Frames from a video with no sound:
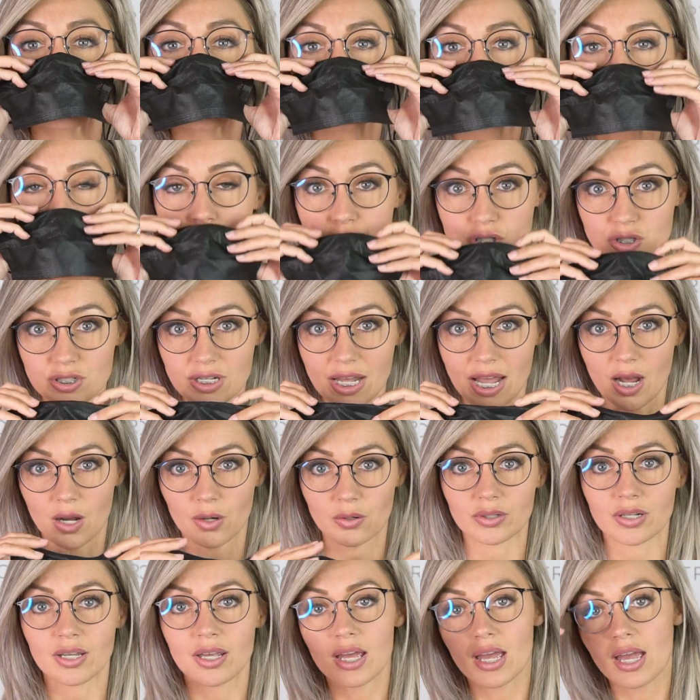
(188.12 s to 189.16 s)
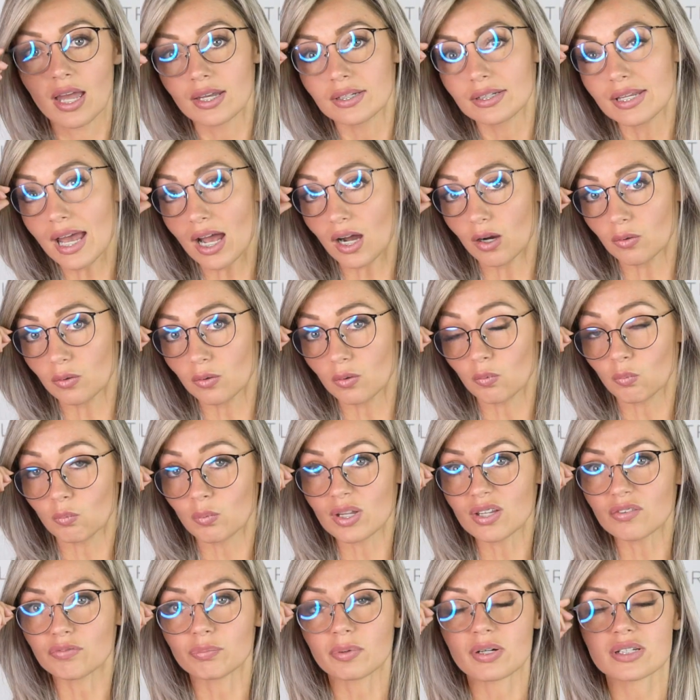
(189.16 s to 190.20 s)
to push down. Now,
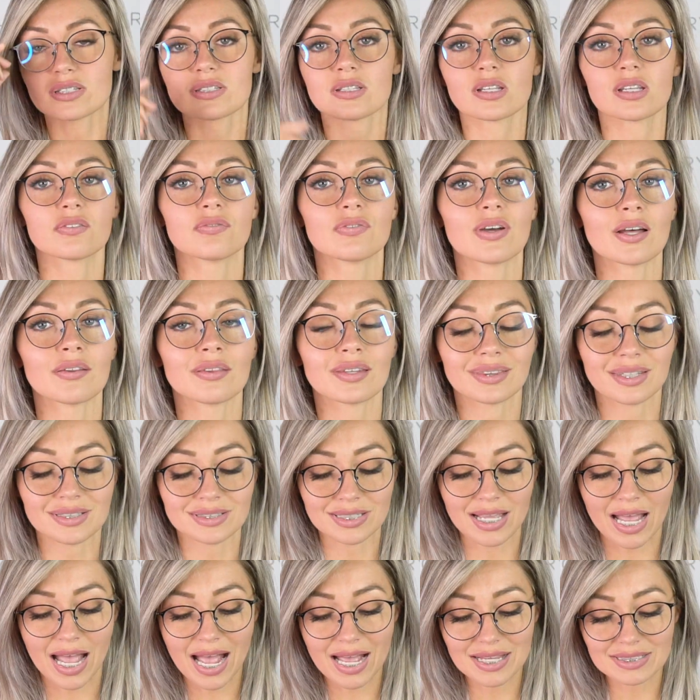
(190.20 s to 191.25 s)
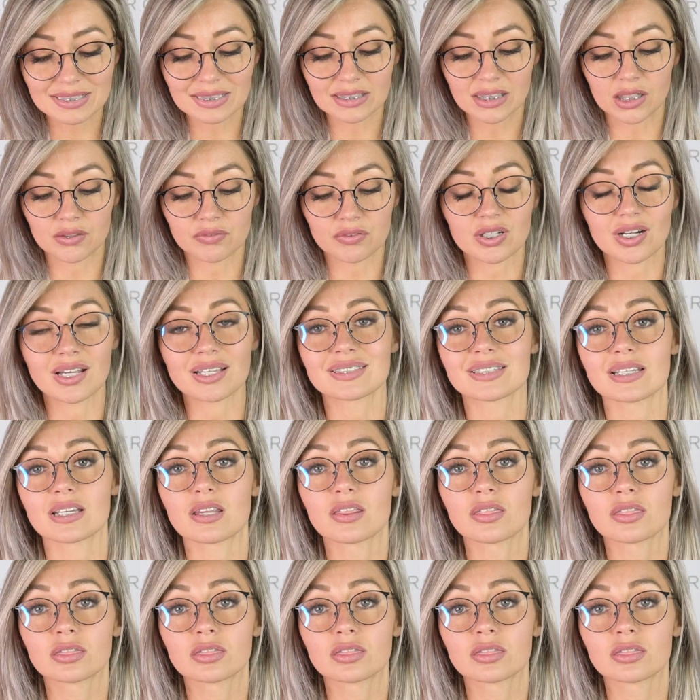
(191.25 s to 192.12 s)
we've personally found that this hasn't given us